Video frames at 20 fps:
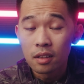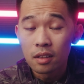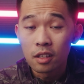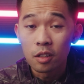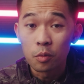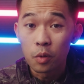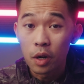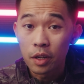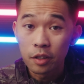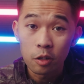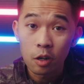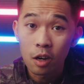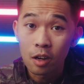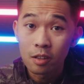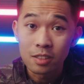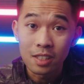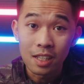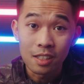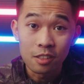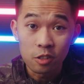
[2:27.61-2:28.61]
The rental
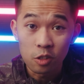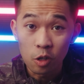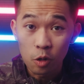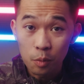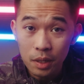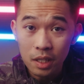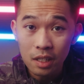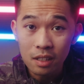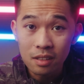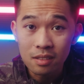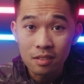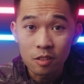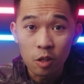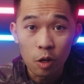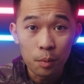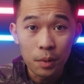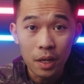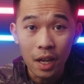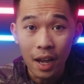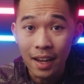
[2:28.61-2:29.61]
house that sold me this
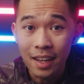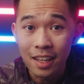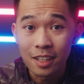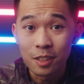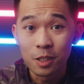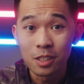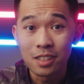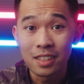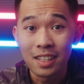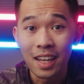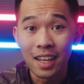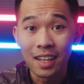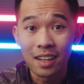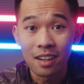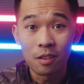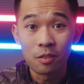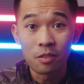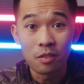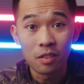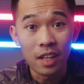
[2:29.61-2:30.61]
told me I can just get
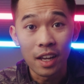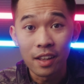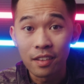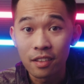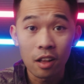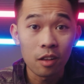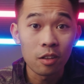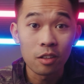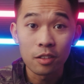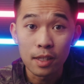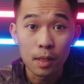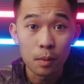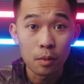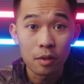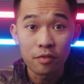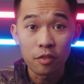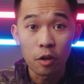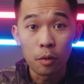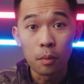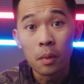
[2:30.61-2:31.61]
a $10 dimmer
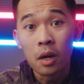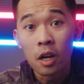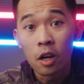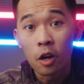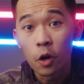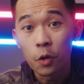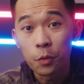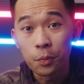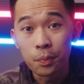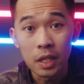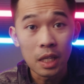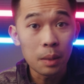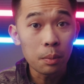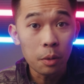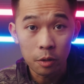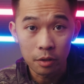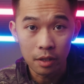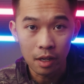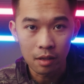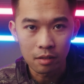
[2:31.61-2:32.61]
from Home
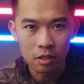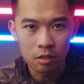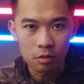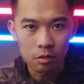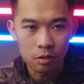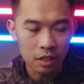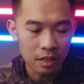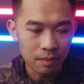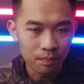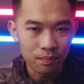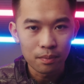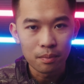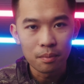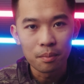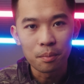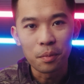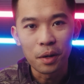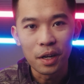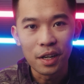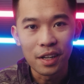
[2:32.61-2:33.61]
Depot down the street.
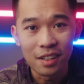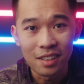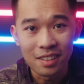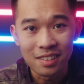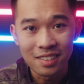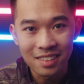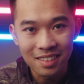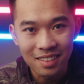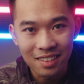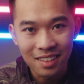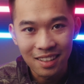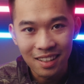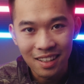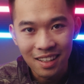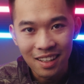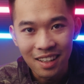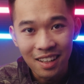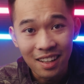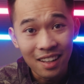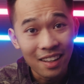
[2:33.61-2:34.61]
But here's
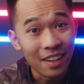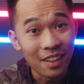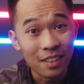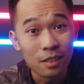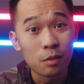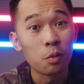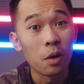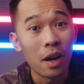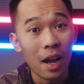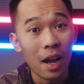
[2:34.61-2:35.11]
what